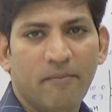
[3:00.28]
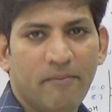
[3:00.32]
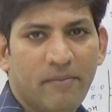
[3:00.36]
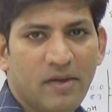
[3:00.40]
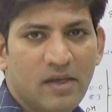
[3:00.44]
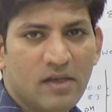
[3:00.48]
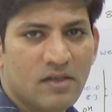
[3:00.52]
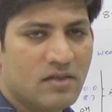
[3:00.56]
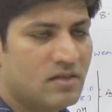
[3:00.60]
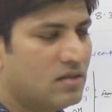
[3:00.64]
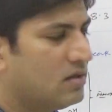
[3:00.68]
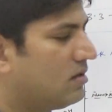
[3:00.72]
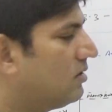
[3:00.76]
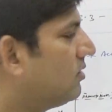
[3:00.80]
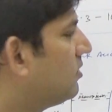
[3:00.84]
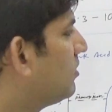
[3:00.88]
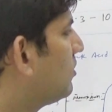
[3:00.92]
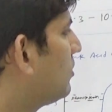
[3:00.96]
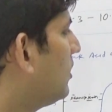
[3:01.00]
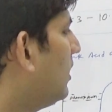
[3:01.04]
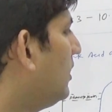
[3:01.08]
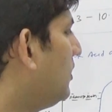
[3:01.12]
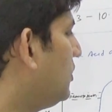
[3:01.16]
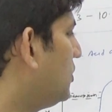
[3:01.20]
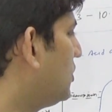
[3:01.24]
base
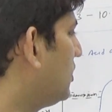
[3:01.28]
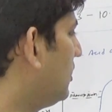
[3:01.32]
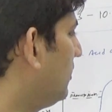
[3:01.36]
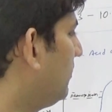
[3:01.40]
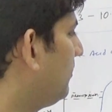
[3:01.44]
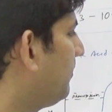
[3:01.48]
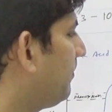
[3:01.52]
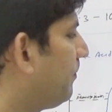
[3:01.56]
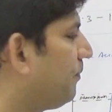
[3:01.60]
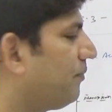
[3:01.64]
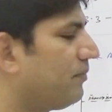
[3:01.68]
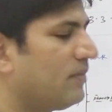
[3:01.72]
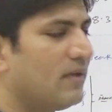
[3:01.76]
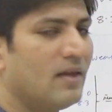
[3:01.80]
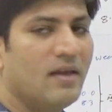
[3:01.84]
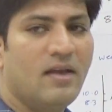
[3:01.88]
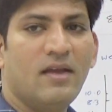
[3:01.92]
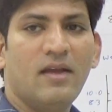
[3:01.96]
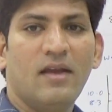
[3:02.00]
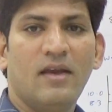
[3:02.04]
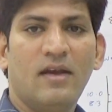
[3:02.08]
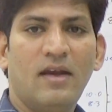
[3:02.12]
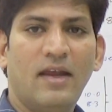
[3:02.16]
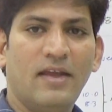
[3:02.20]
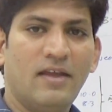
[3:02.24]
solution.
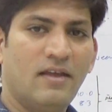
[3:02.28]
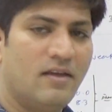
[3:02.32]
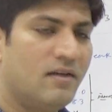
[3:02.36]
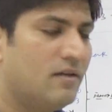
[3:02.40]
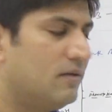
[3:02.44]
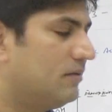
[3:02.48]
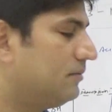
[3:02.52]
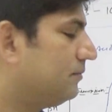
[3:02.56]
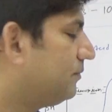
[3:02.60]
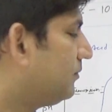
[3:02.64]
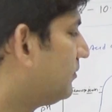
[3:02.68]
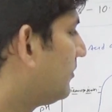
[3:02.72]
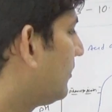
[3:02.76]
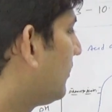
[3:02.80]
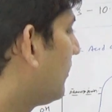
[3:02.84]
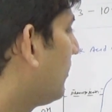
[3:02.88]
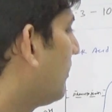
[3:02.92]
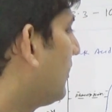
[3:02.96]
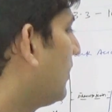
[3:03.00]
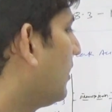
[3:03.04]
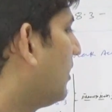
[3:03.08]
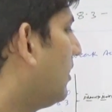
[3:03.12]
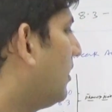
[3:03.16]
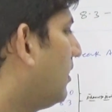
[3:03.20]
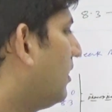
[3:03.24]
Like
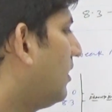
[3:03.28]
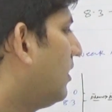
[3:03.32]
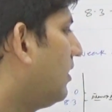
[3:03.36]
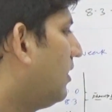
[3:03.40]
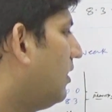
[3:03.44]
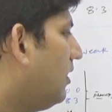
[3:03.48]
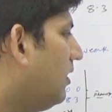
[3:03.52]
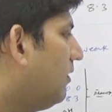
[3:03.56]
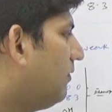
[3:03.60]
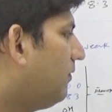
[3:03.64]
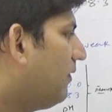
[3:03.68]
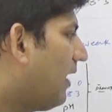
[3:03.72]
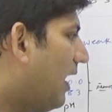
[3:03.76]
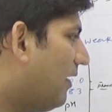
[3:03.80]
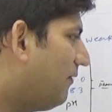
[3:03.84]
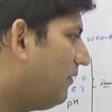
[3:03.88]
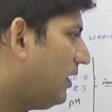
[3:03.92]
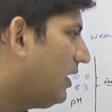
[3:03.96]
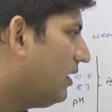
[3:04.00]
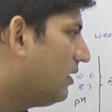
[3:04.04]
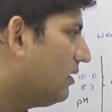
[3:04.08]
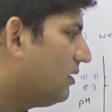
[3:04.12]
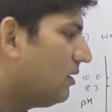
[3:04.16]
if having